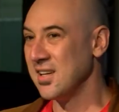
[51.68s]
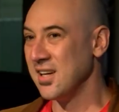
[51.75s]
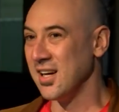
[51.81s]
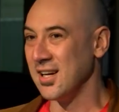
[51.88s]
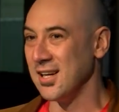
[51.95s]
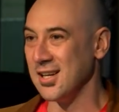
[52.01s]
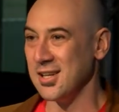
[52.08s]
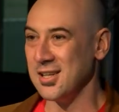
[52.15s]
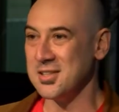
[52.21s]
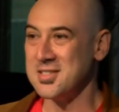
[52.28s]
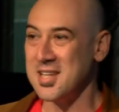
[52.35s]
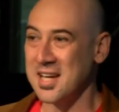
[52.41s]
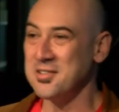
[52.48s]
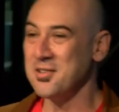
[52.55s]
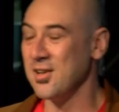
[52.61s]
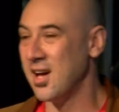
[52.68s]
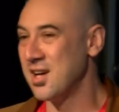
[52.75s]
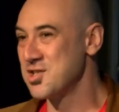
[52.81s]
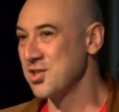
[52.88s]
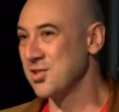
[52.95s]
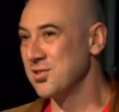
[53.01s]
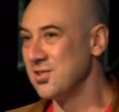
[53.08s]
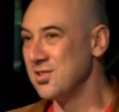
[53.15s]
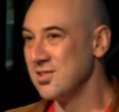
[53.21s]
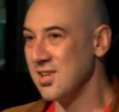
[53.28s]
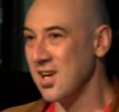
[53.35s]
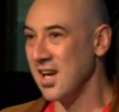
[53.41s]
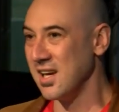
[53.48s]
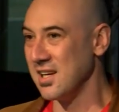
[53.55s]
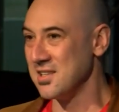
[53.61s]
uh, technological
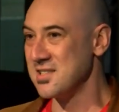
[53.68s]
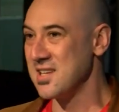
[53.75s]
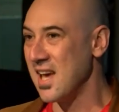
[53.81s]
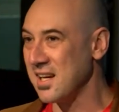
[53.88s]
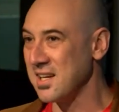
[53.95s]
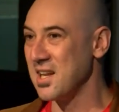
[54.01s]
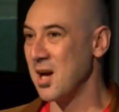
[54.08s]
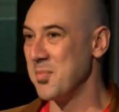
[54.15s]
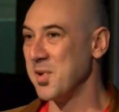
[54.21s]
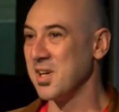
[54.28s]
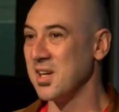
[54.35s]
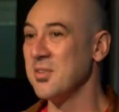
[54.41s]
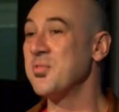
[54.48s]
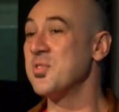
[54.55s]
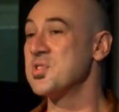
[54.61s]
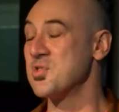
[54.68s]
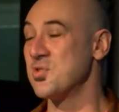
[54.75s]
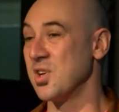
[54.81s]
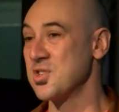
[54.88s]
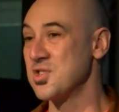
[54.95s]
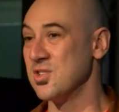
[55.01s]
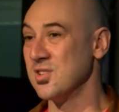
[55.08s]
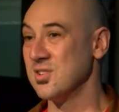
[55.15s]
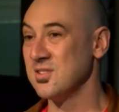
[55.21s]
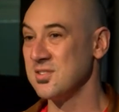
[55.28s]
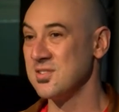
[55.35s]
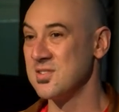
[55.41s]
and economic infrastructure